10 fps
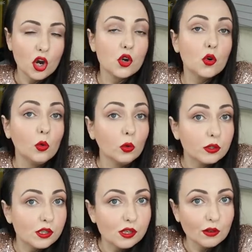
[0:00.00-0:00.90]

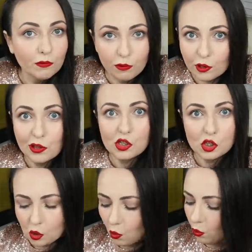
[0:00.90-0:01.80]
rules for the
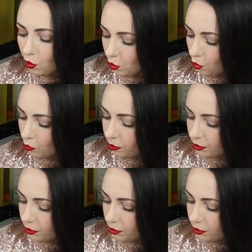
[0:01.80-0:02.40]
snow globe